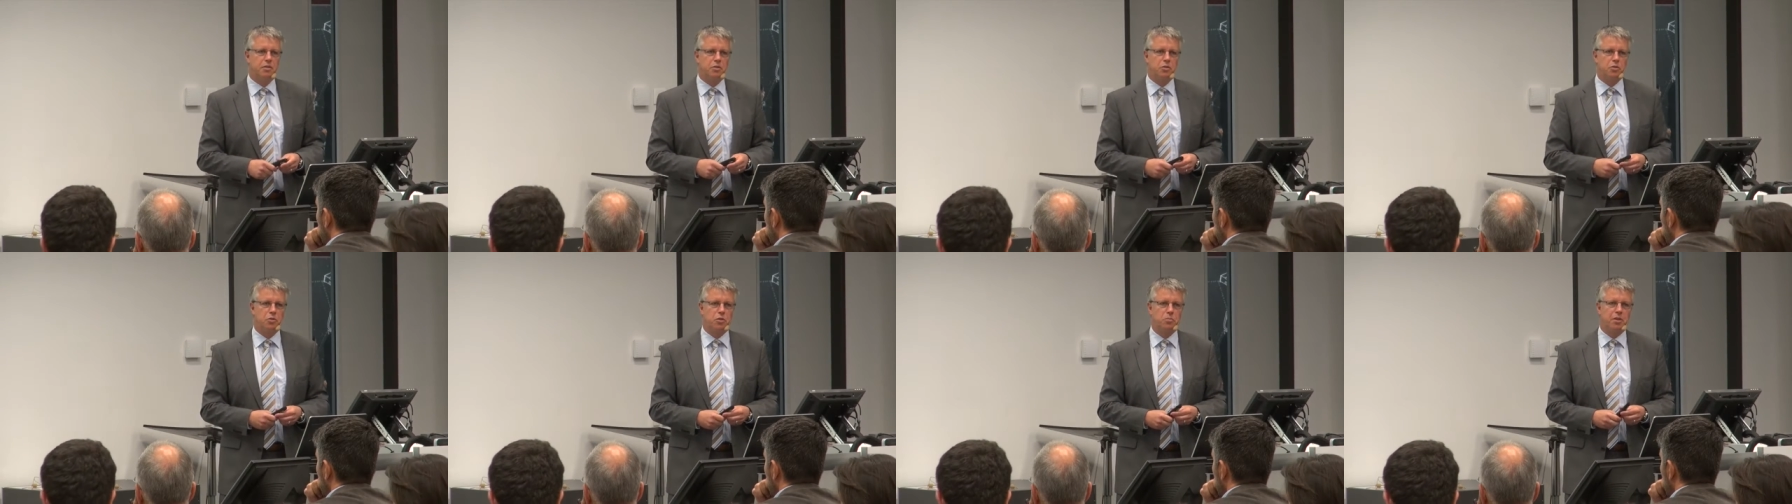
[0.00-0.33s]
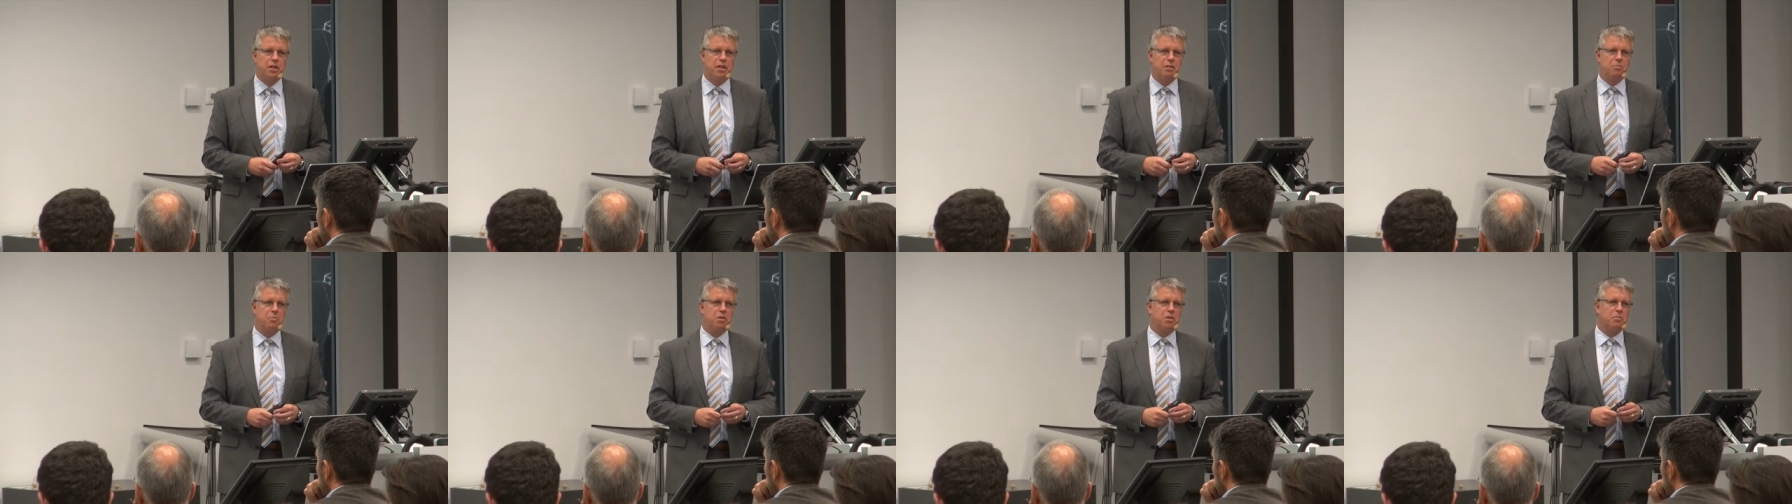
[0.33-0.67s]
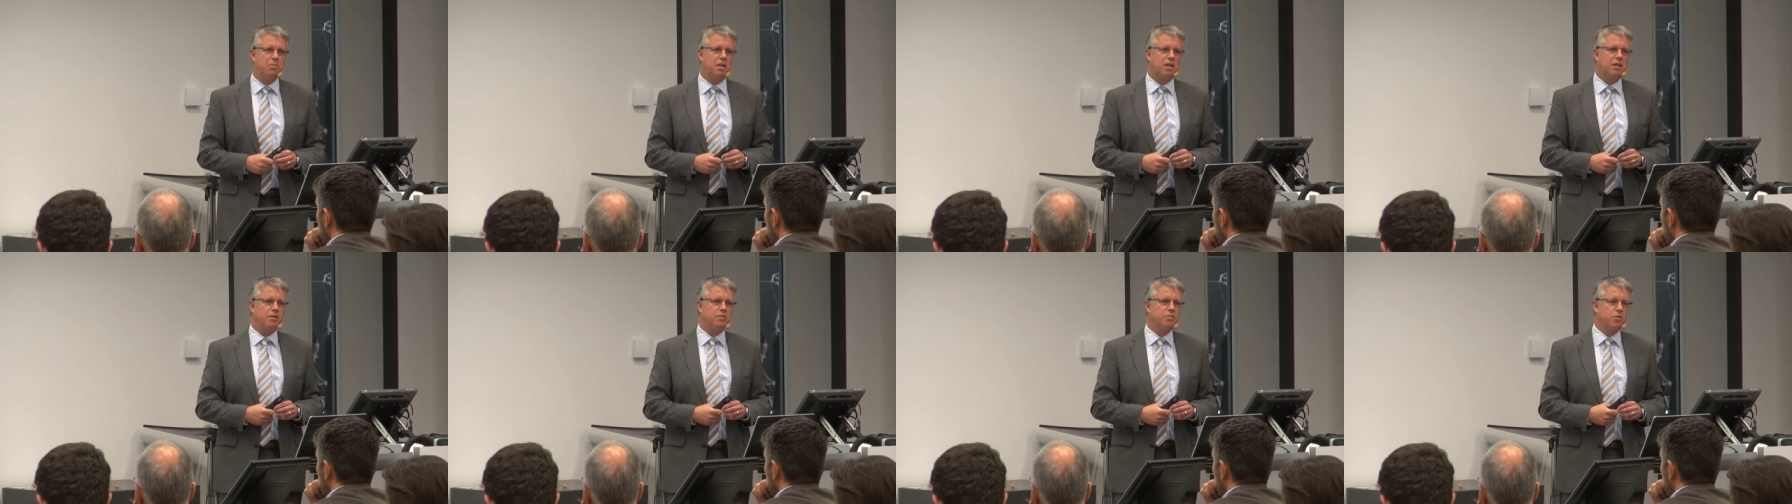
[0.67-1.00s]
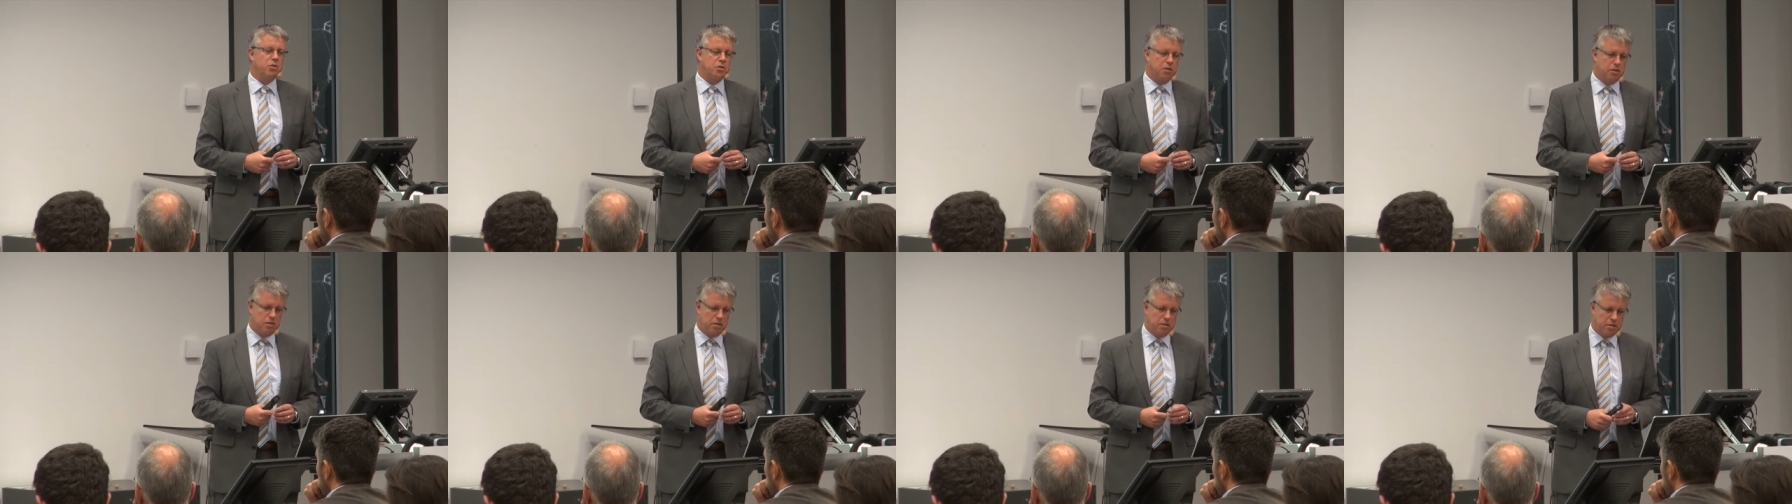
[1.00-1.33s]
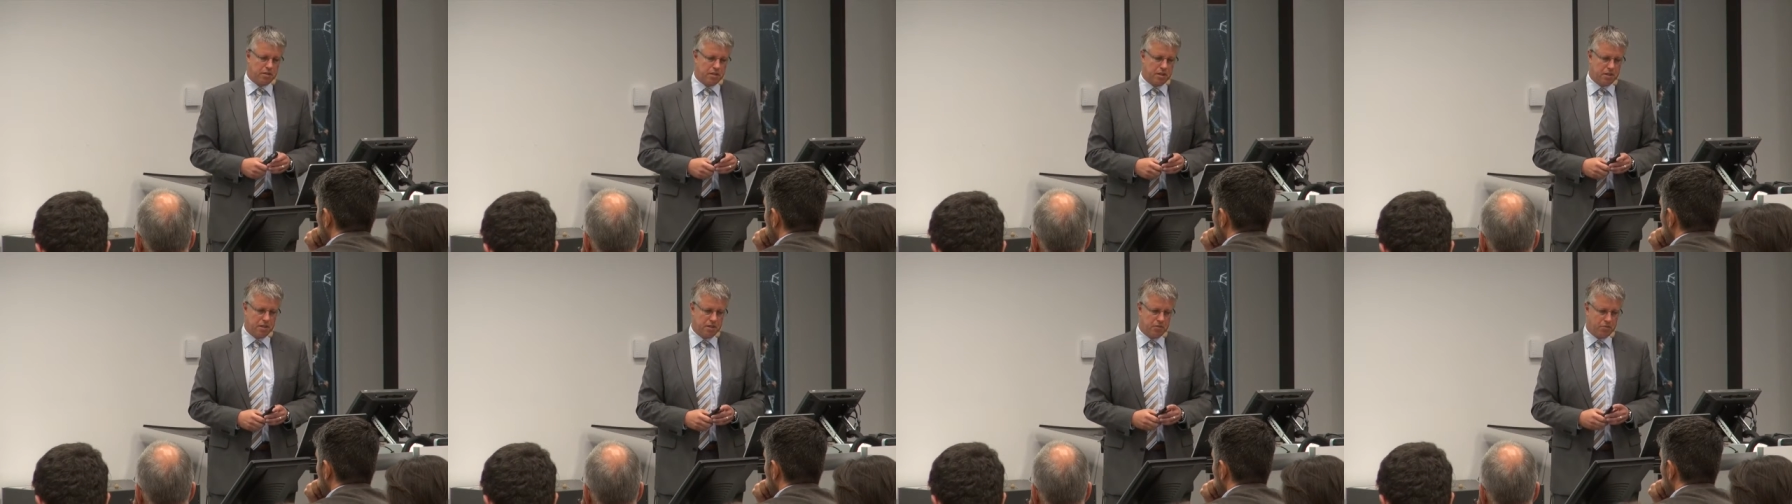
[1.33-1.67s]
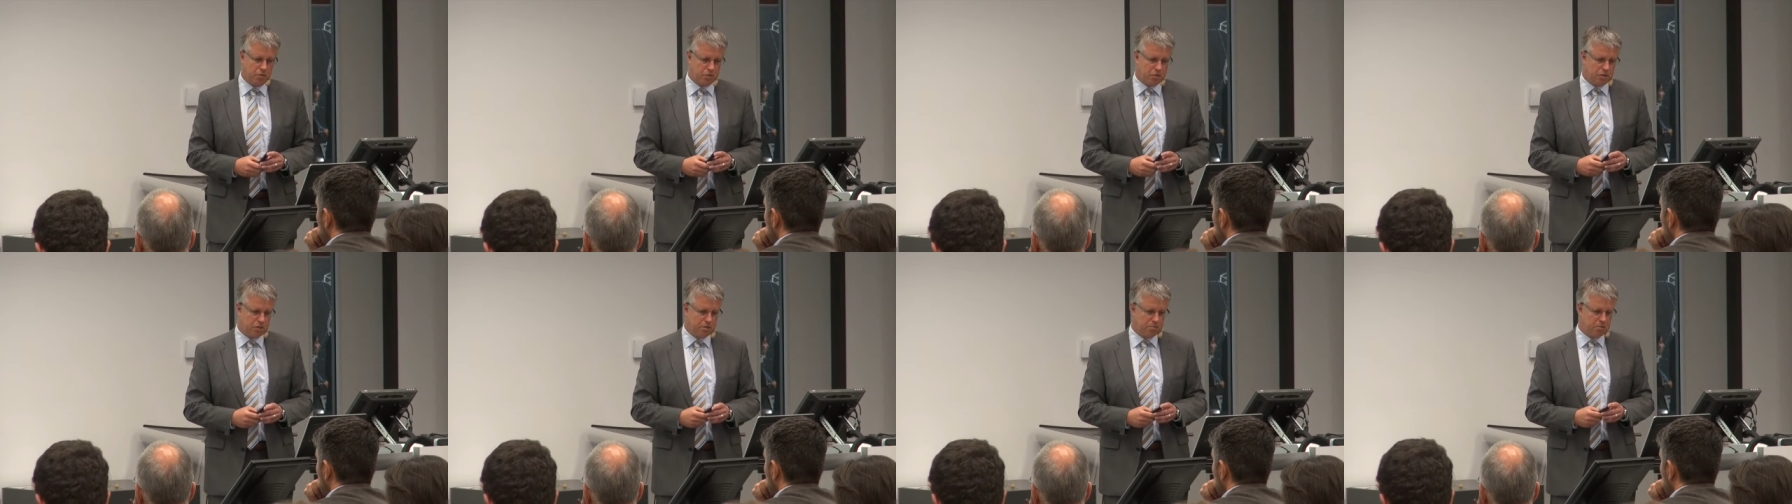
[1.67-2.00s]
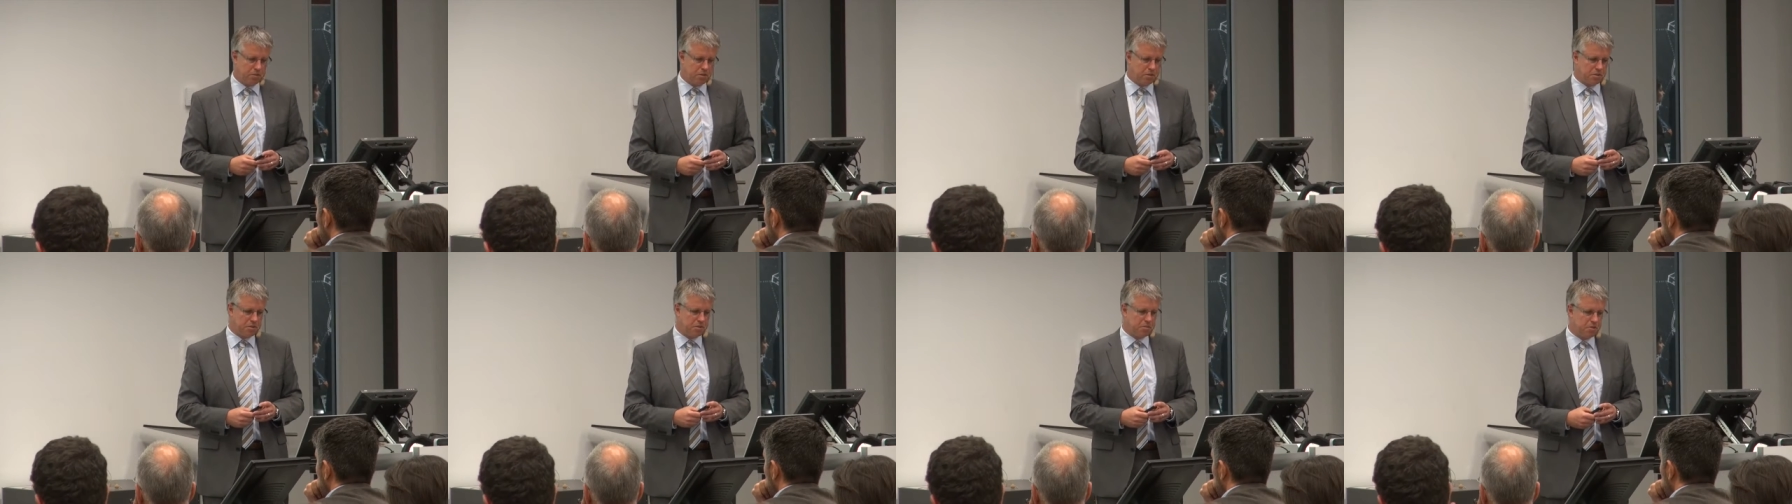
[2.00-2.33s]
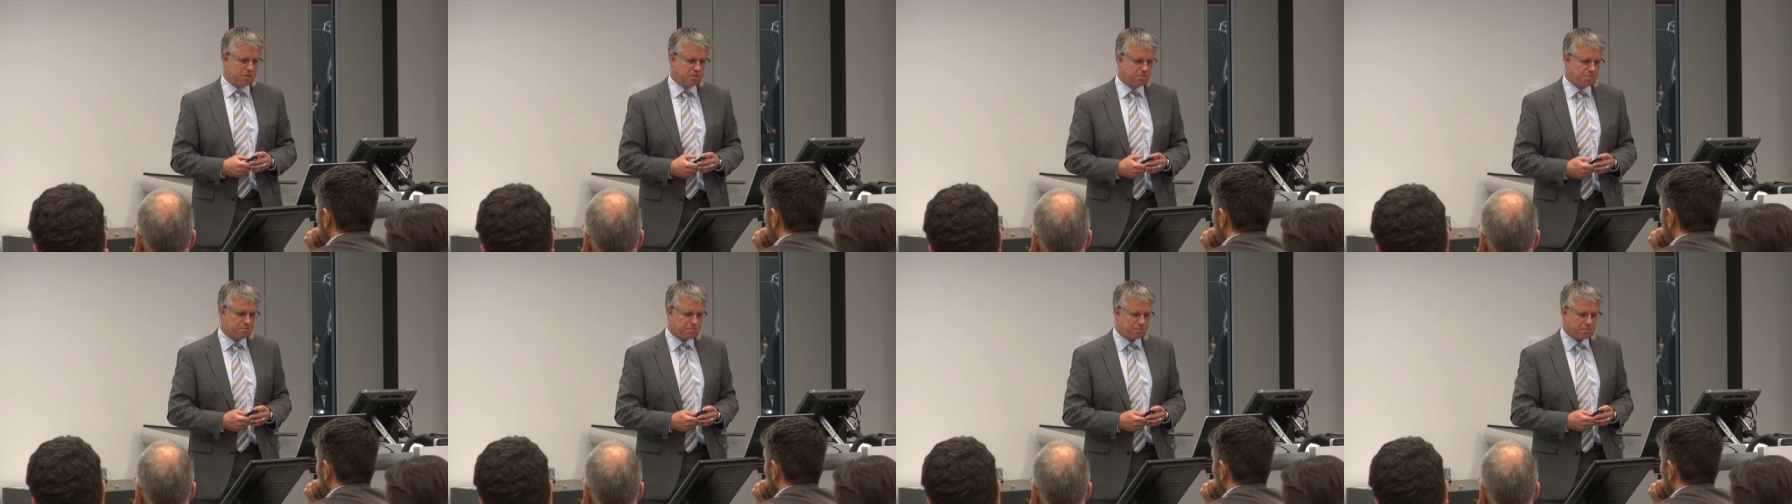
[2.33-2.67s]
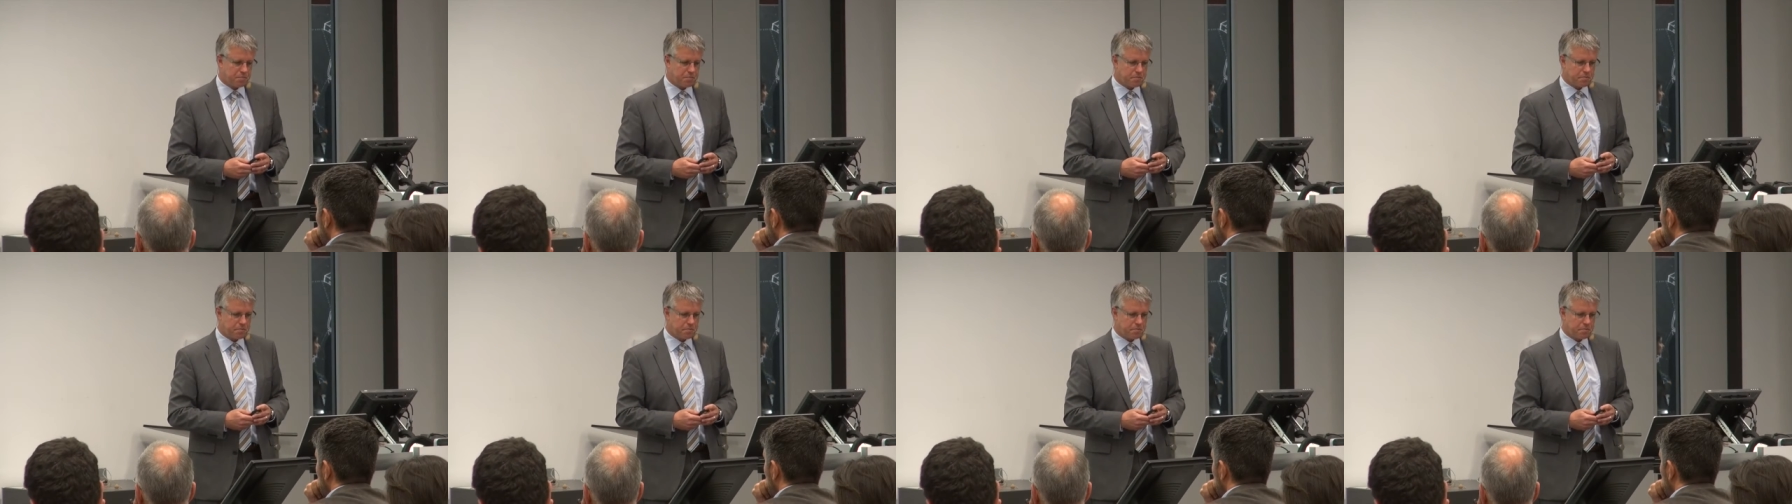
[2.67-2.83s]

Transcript: newspaper about what is possible.